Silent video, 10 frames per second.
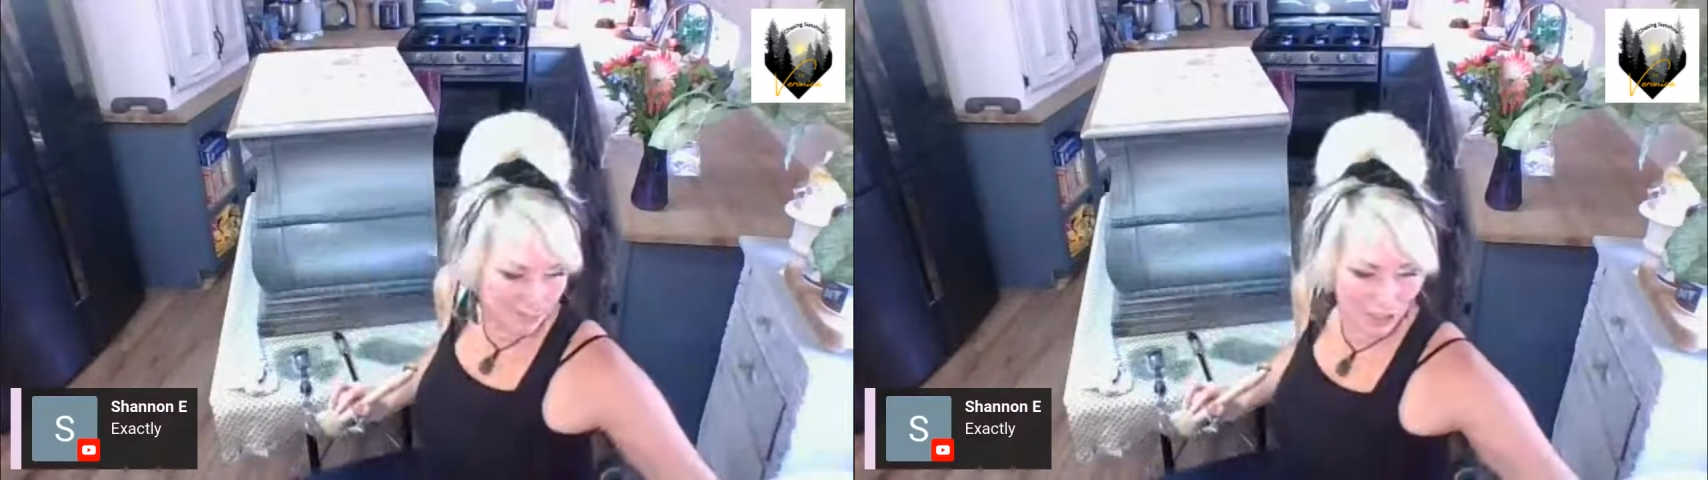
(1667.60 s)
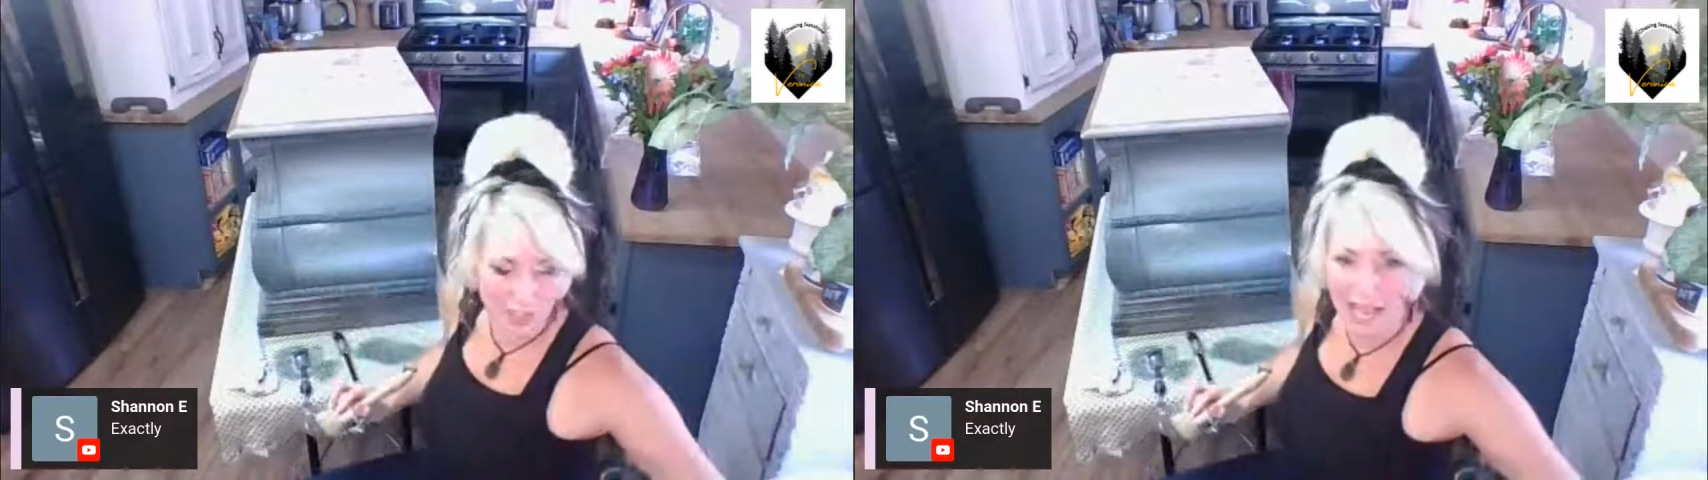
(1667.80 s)

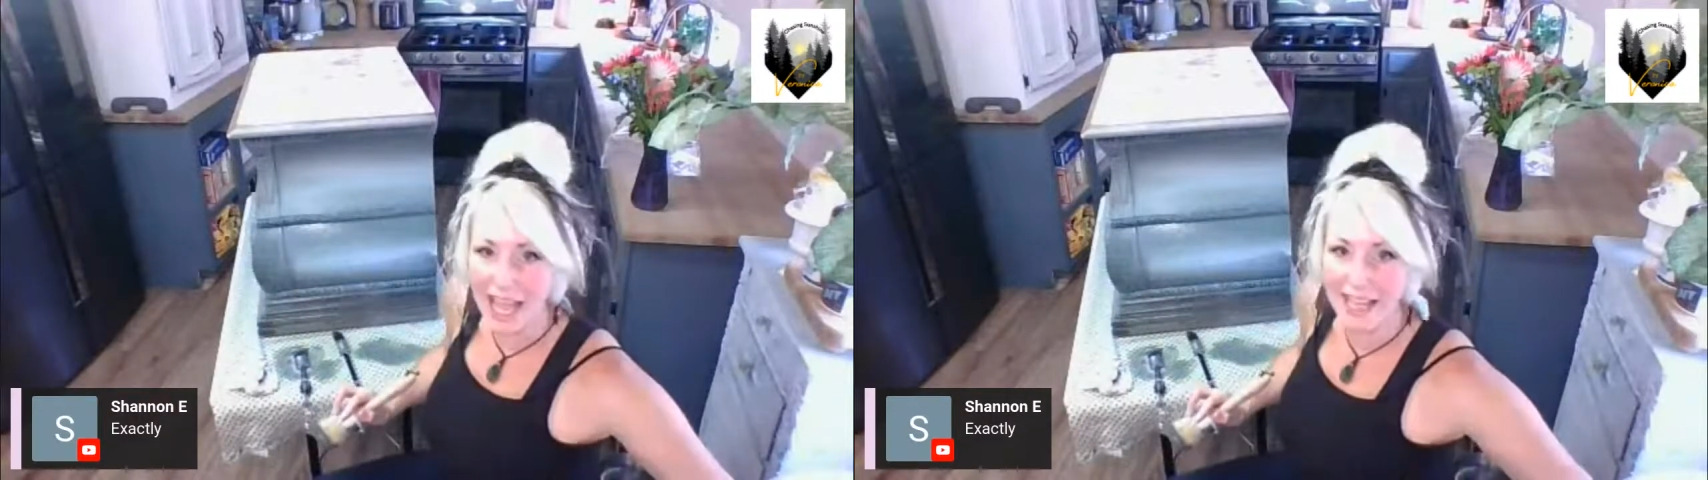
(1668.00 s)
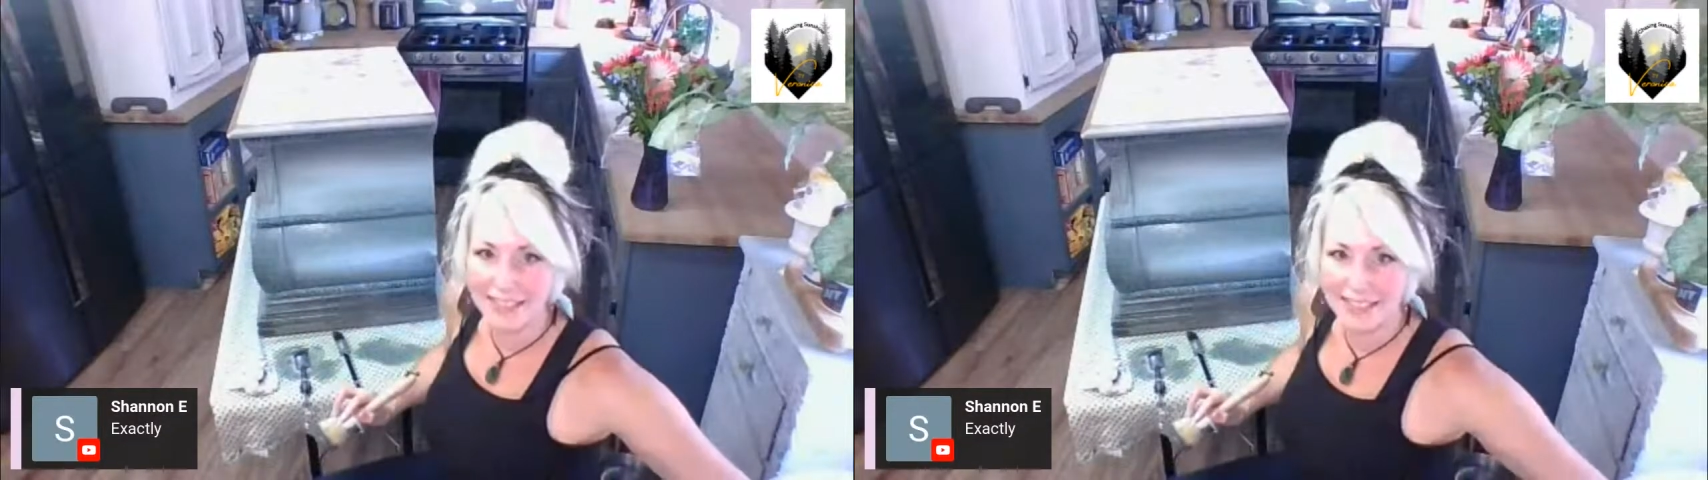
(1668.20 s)

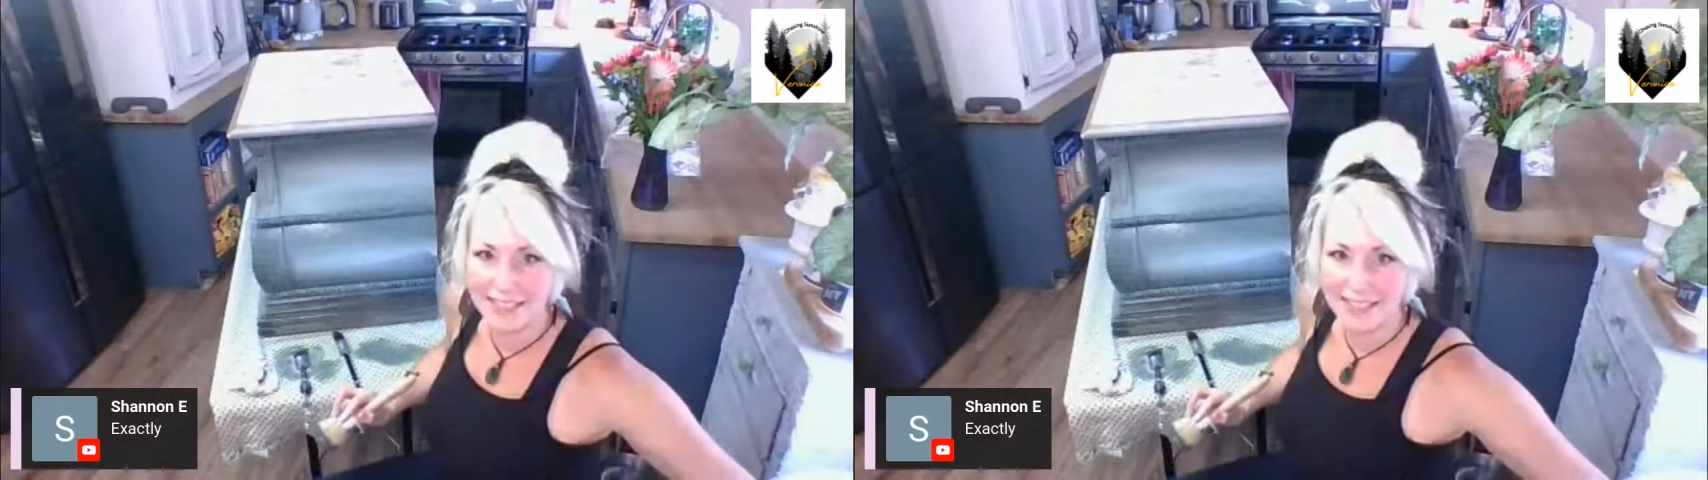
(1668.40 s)
Jess,